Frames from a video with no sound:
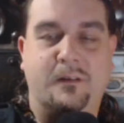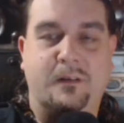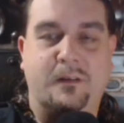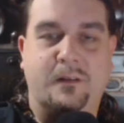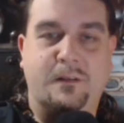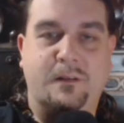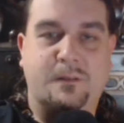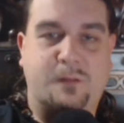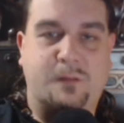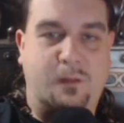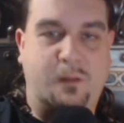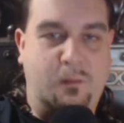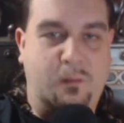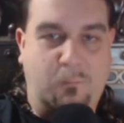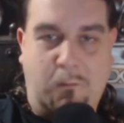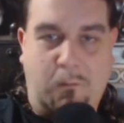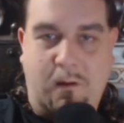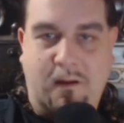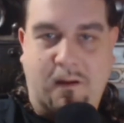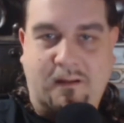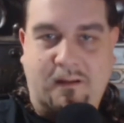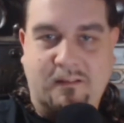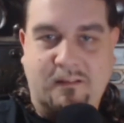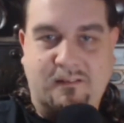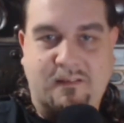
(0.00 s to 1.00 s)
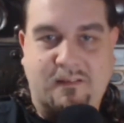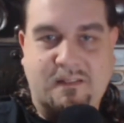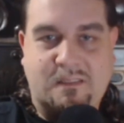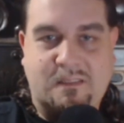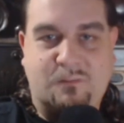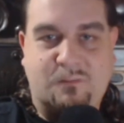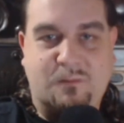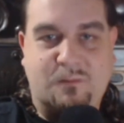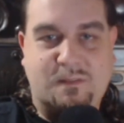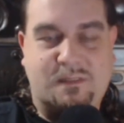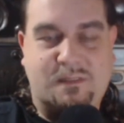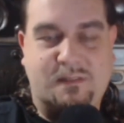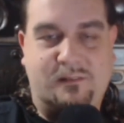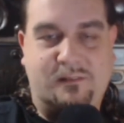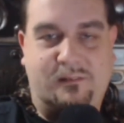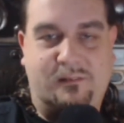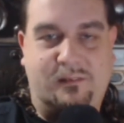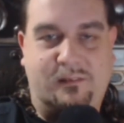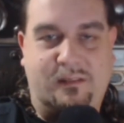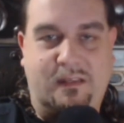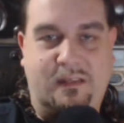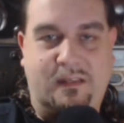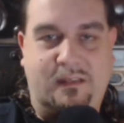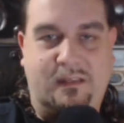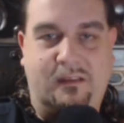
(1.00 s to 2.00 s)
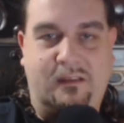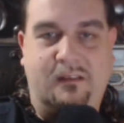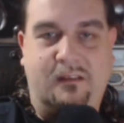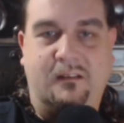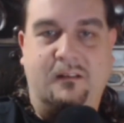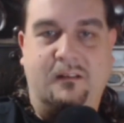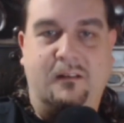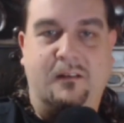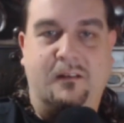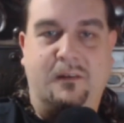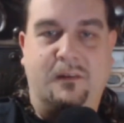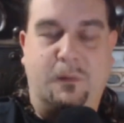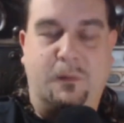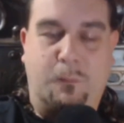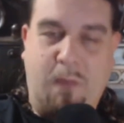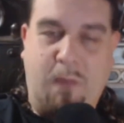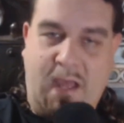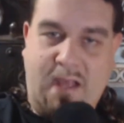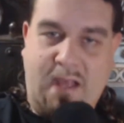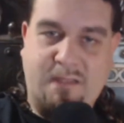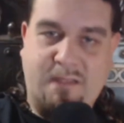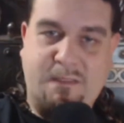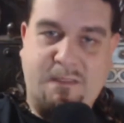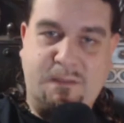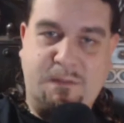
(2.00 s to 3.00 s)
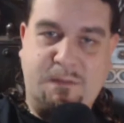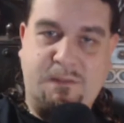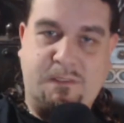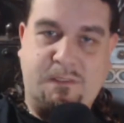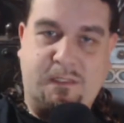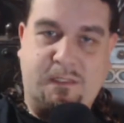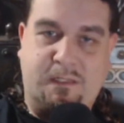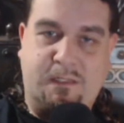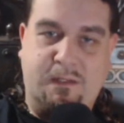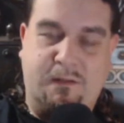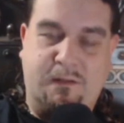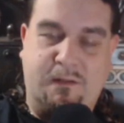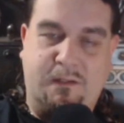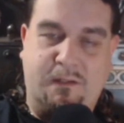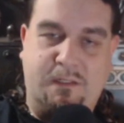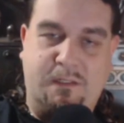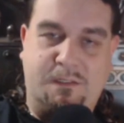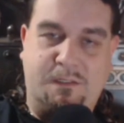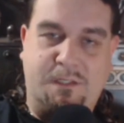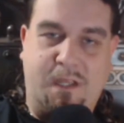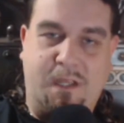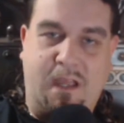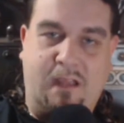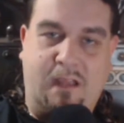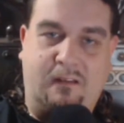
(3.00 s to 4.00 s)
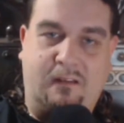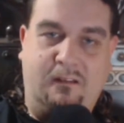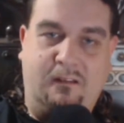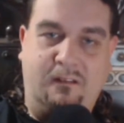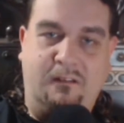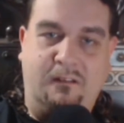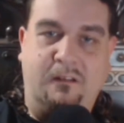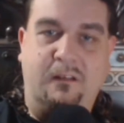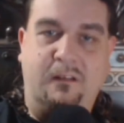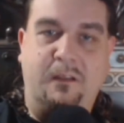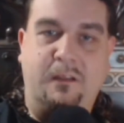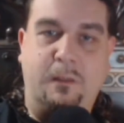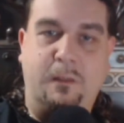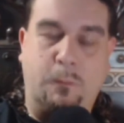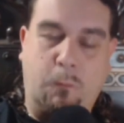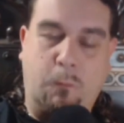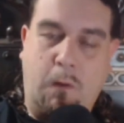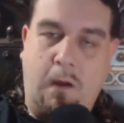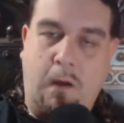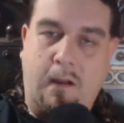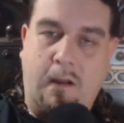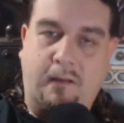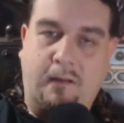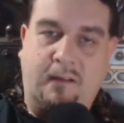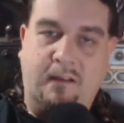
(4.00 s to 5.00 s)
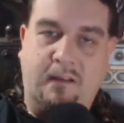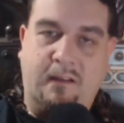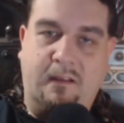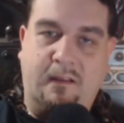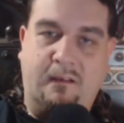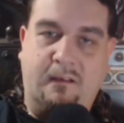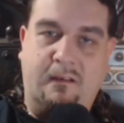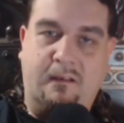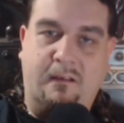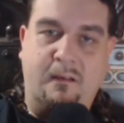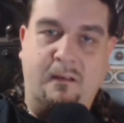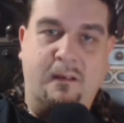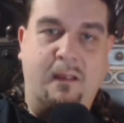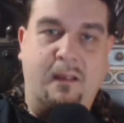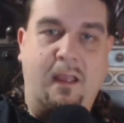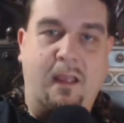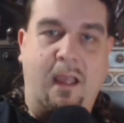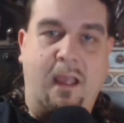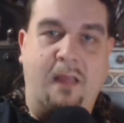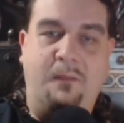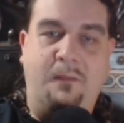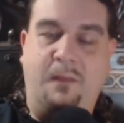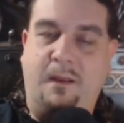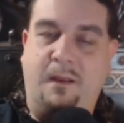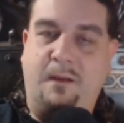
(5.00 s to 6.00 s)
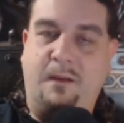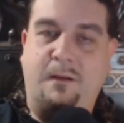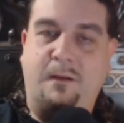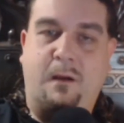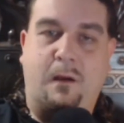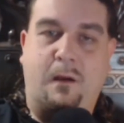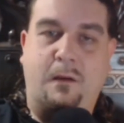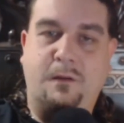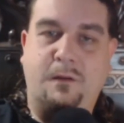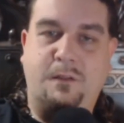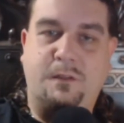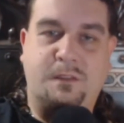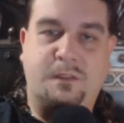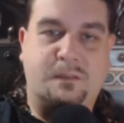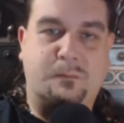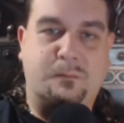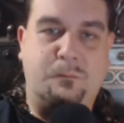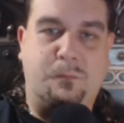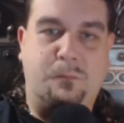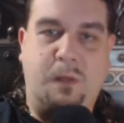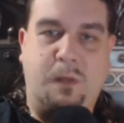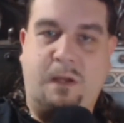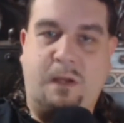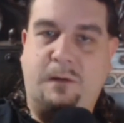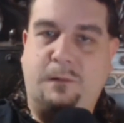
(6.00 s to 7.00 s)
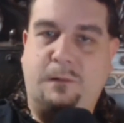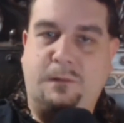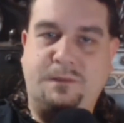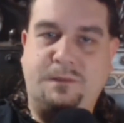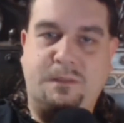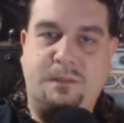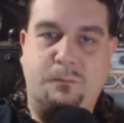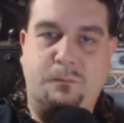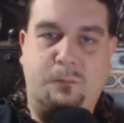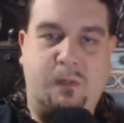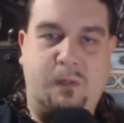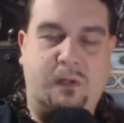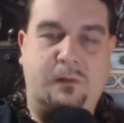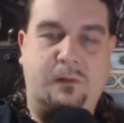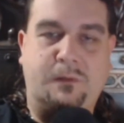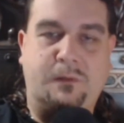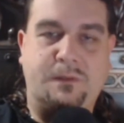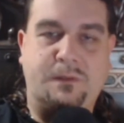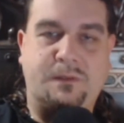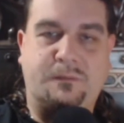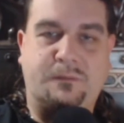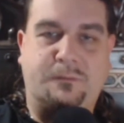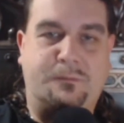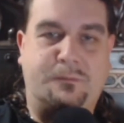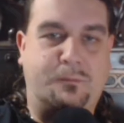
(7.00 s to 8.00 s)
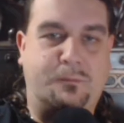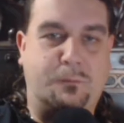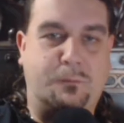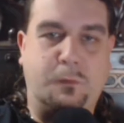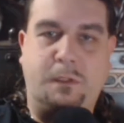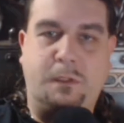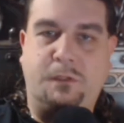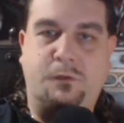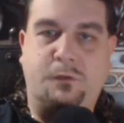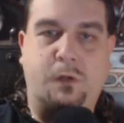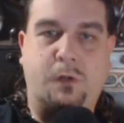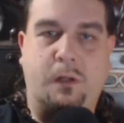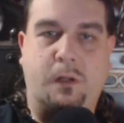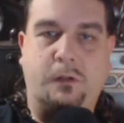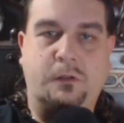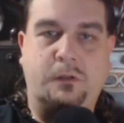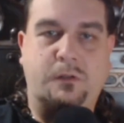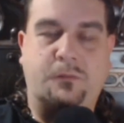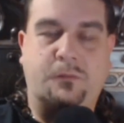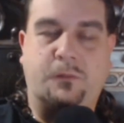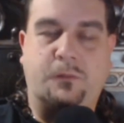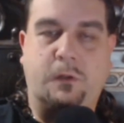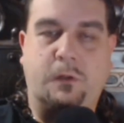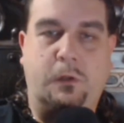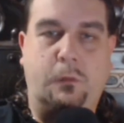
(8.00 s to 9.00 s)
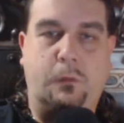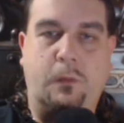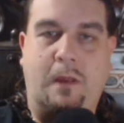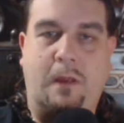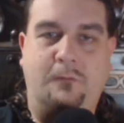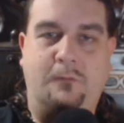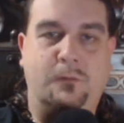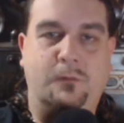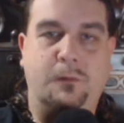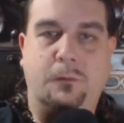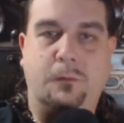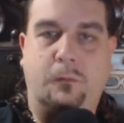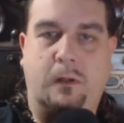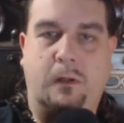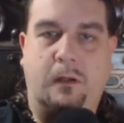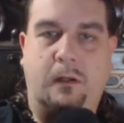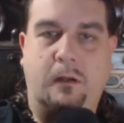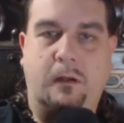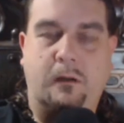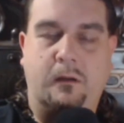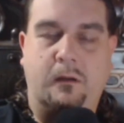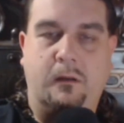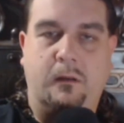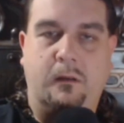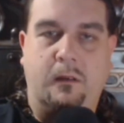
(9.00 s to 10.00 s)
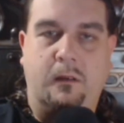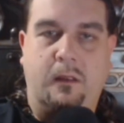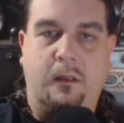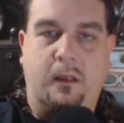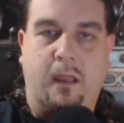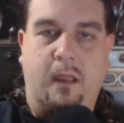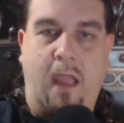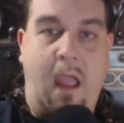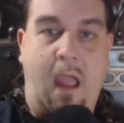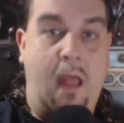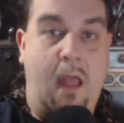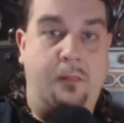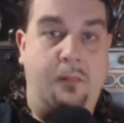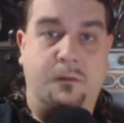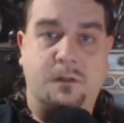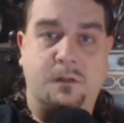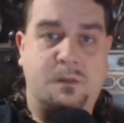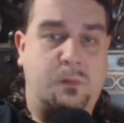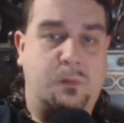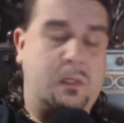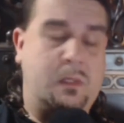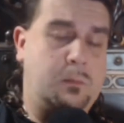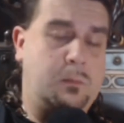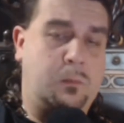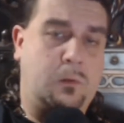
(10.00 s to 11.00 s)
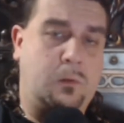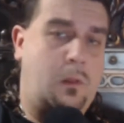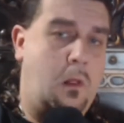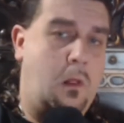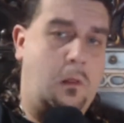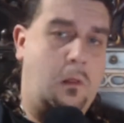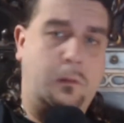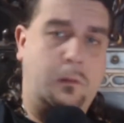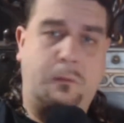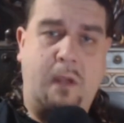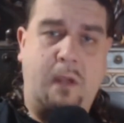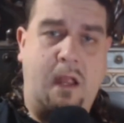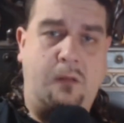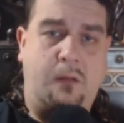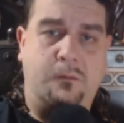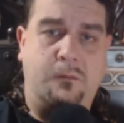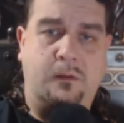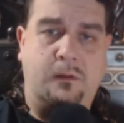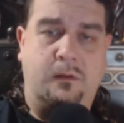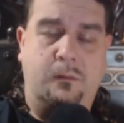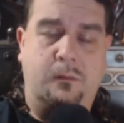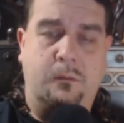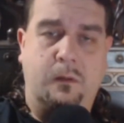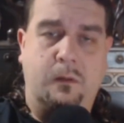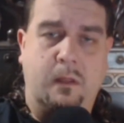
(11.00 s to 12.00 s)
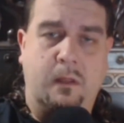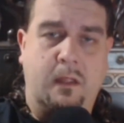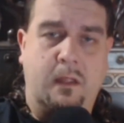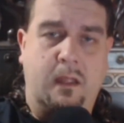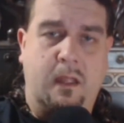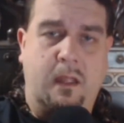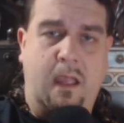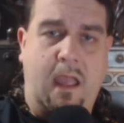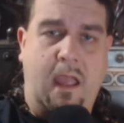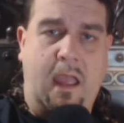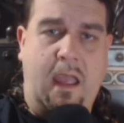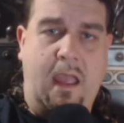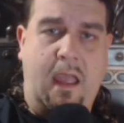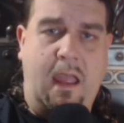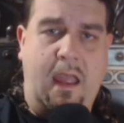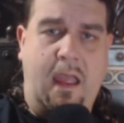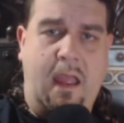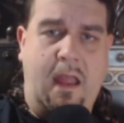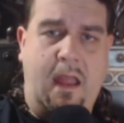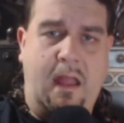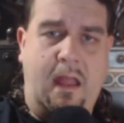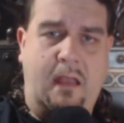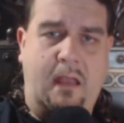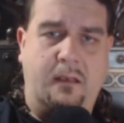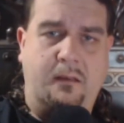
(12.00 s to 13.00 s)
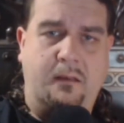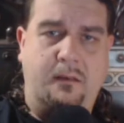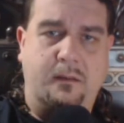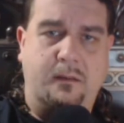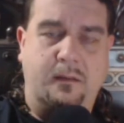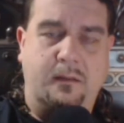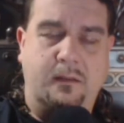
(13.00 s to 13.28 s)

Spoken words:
So you walk into this facility, you pass your security check, you walk in, and there are just barrels and barrels of free drugs for you everywhere. And there's people all around you. And,